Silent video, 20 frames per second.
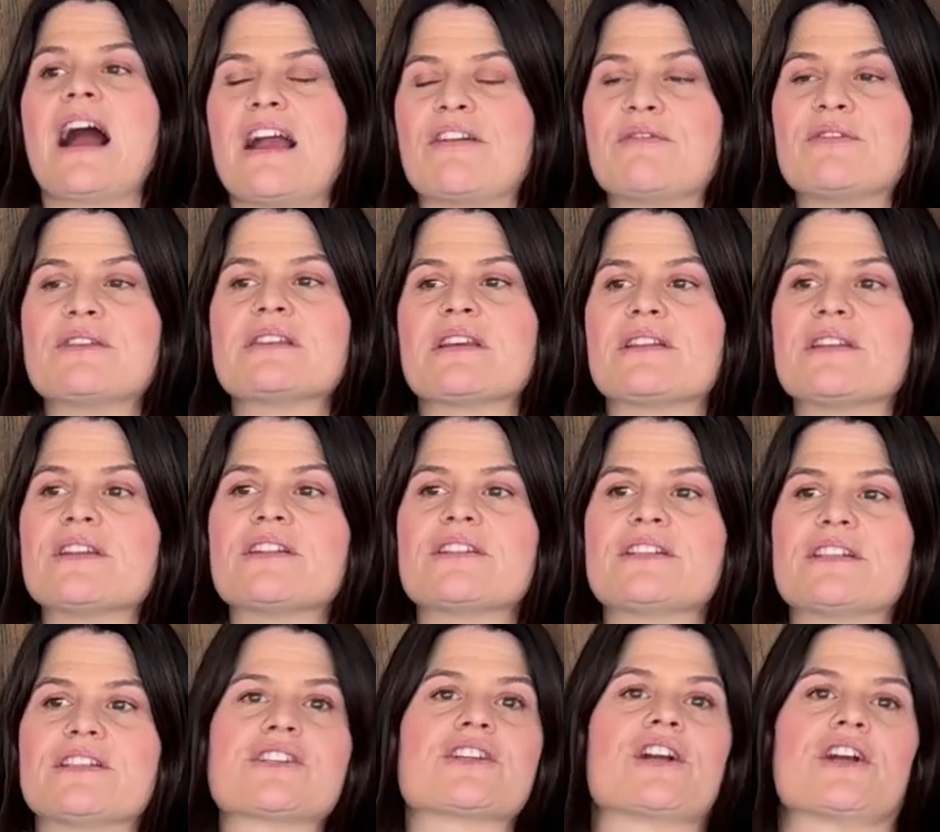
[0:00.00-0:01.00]
was a little
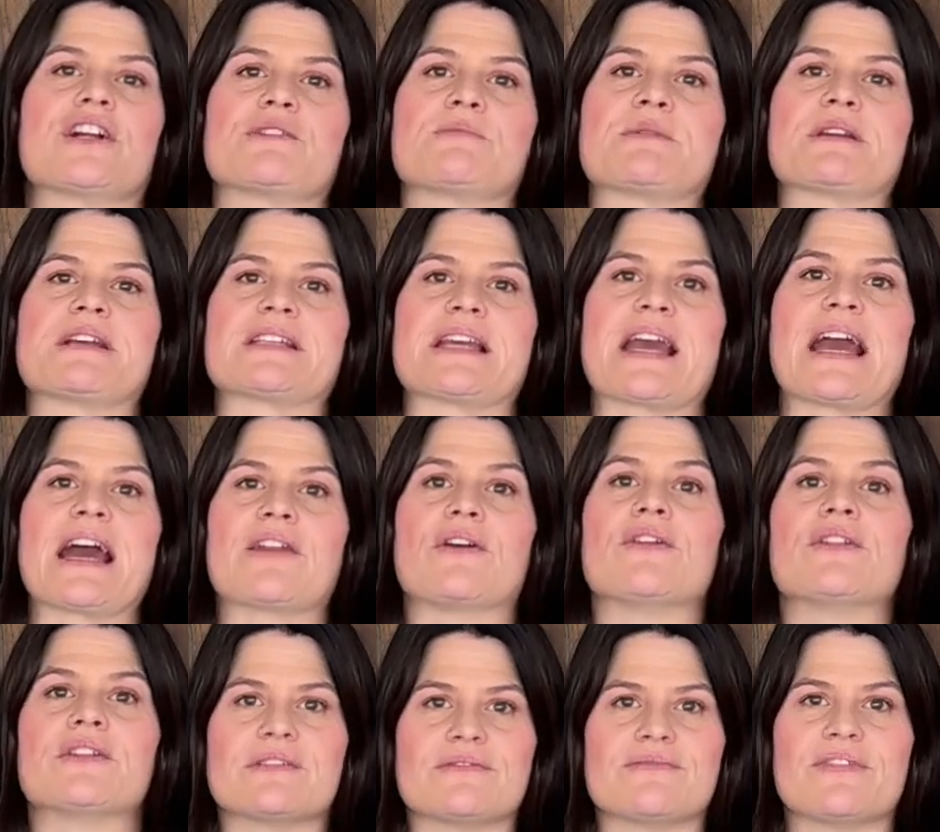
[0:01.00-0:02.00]
discouraged because I had all
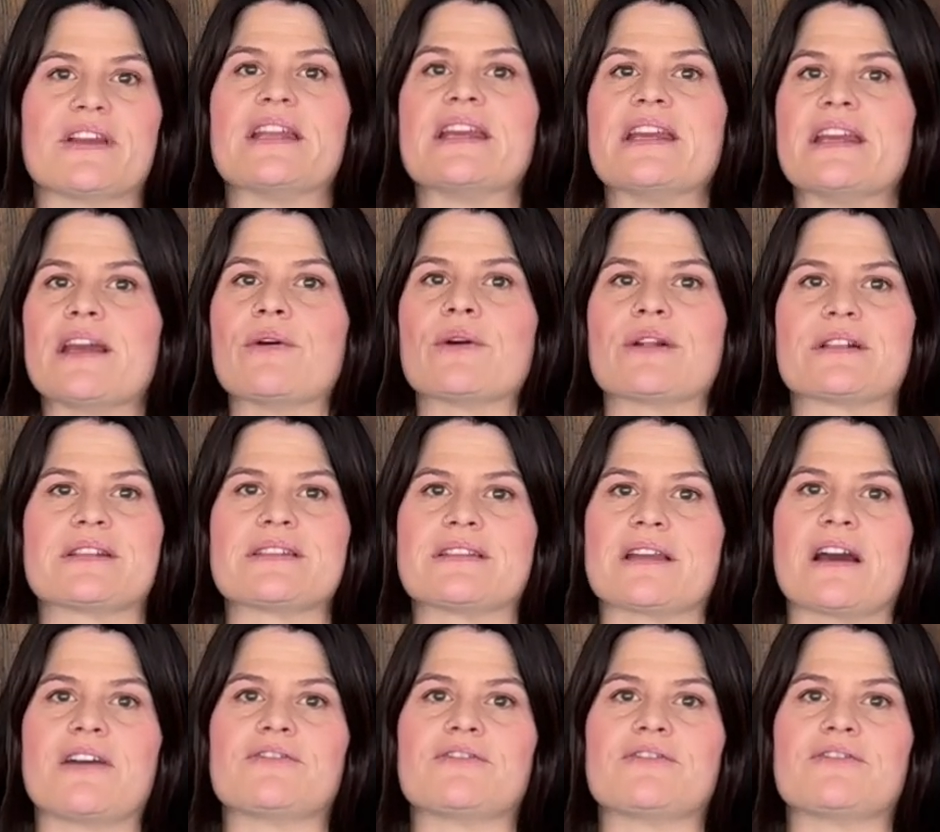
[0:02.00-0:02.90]
this video and stuff